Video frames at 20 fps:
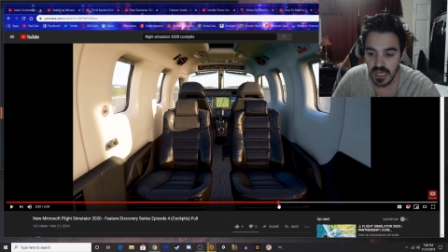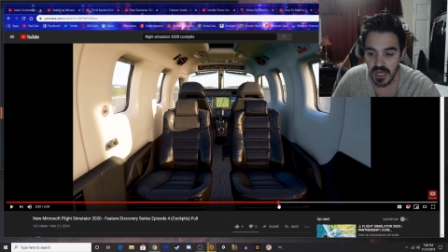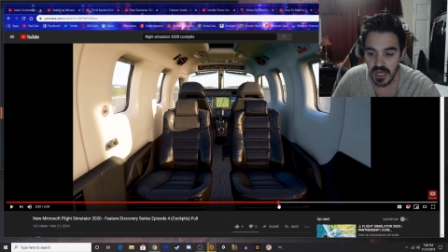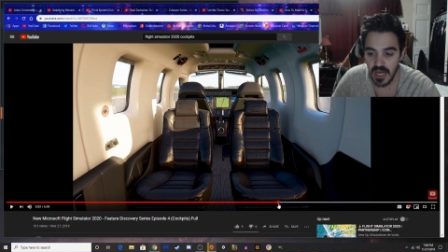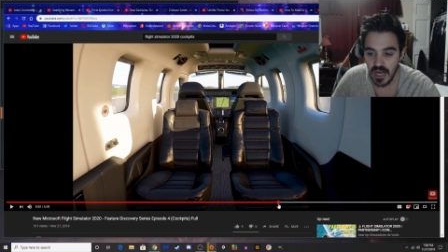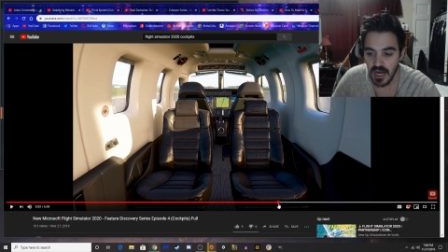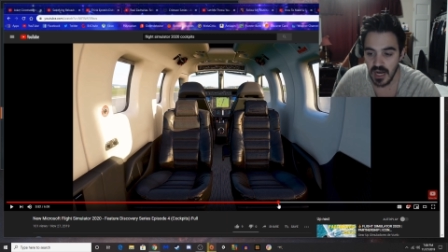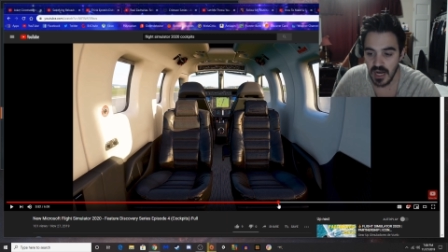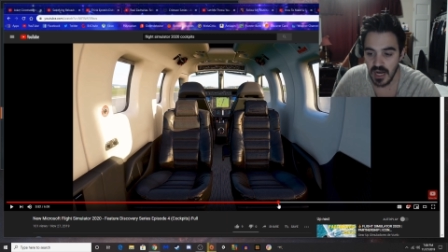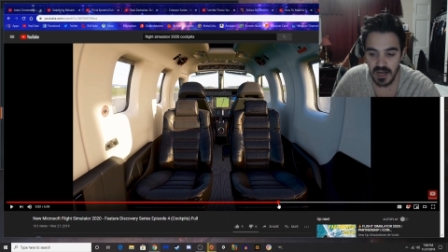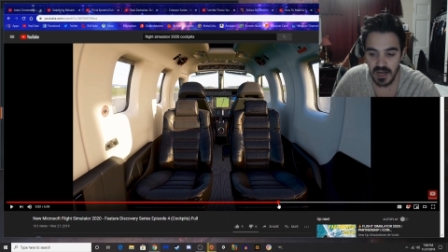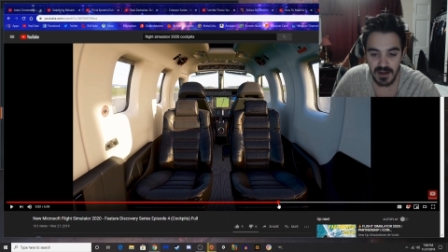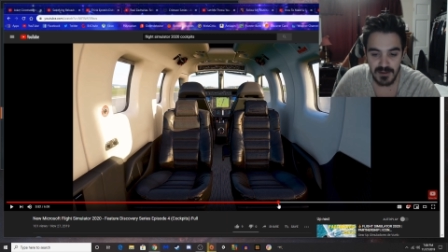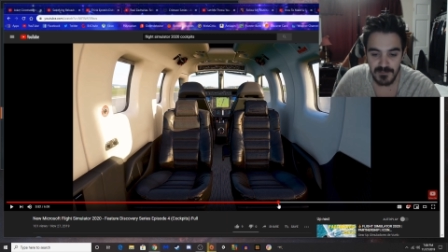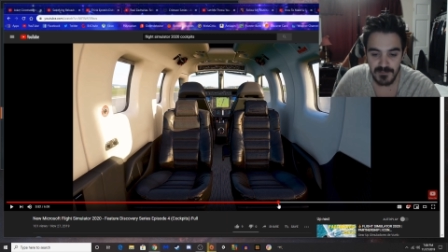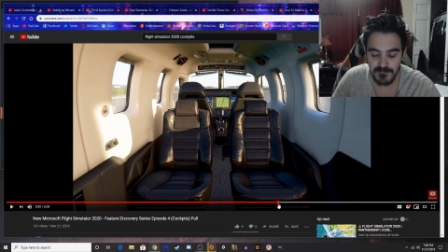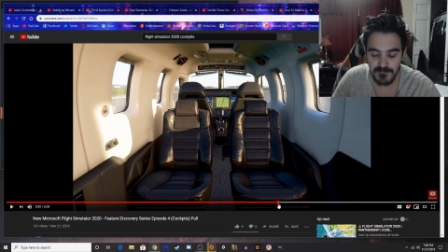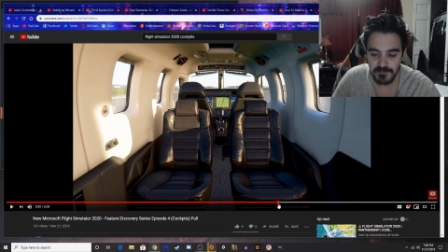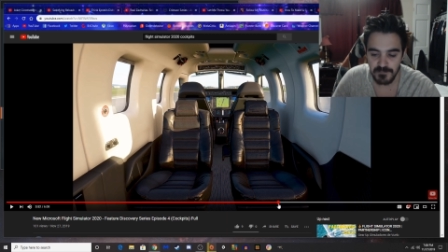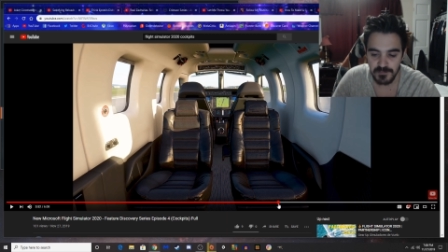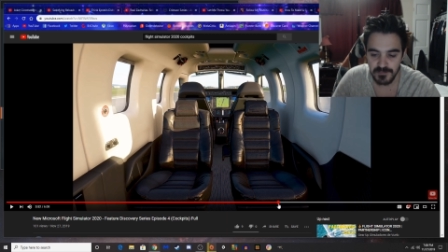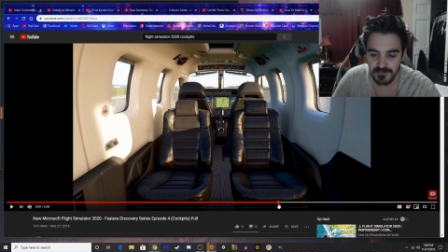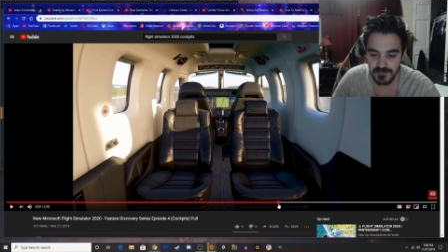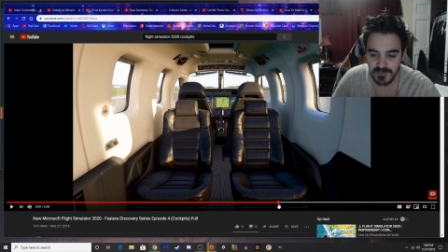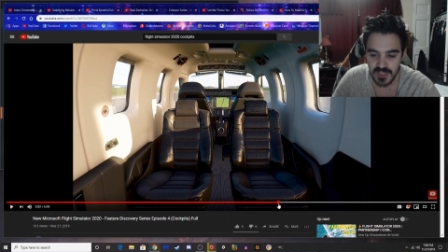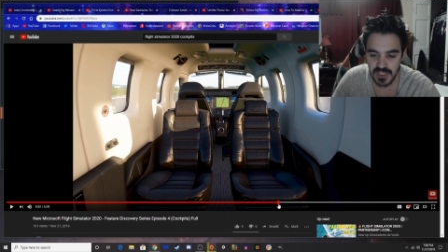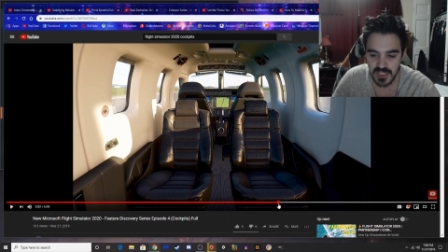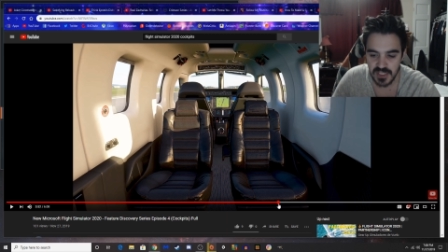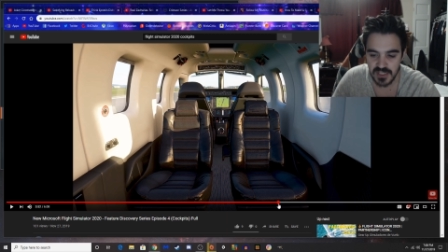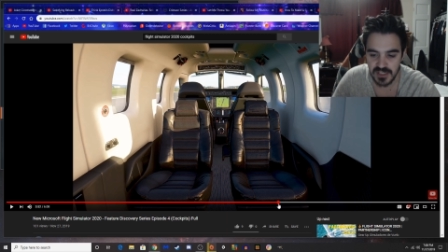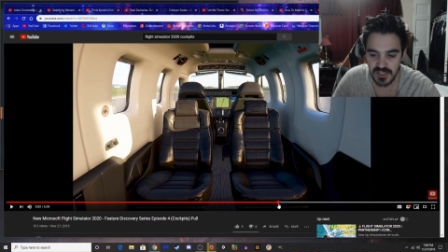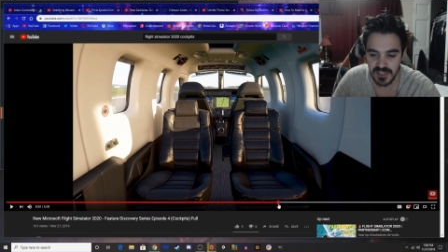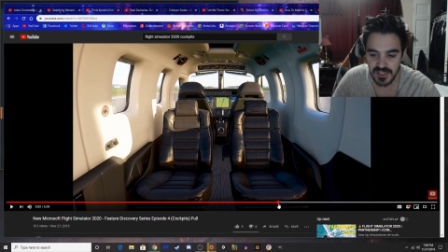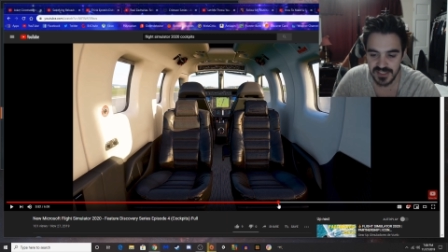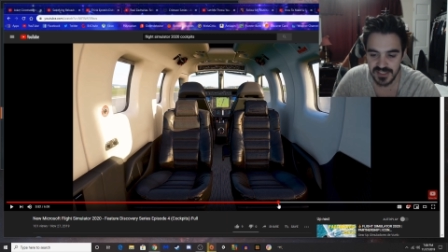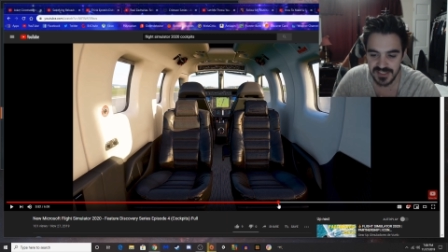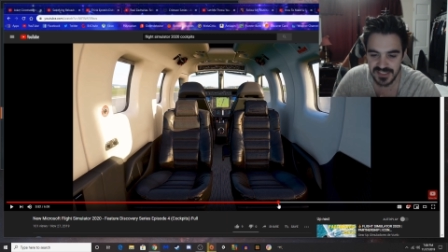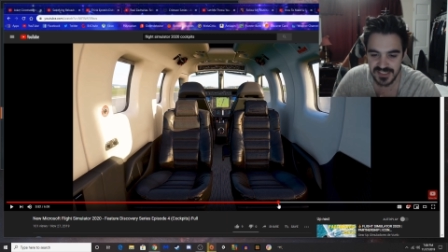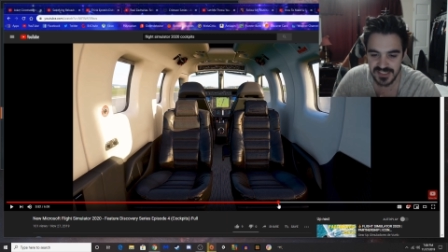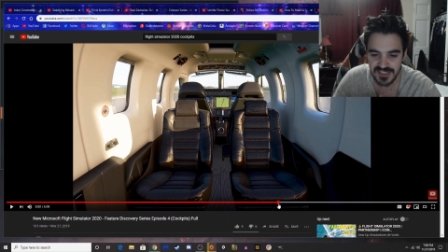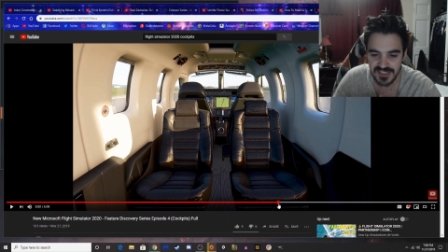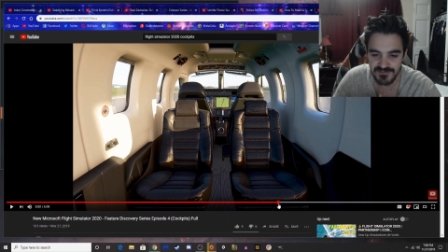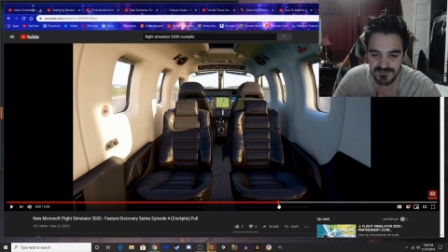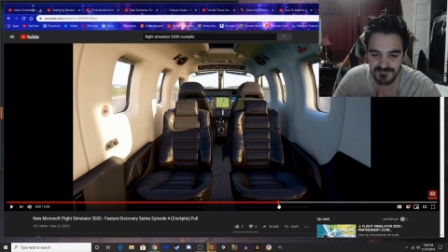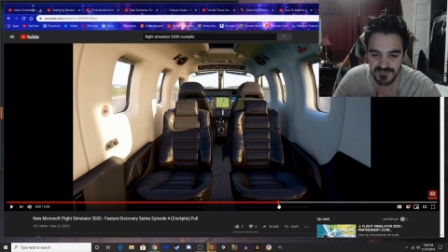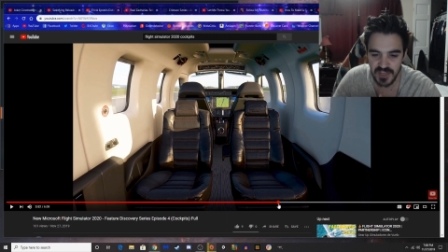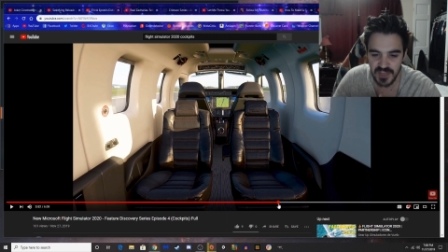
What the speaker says: because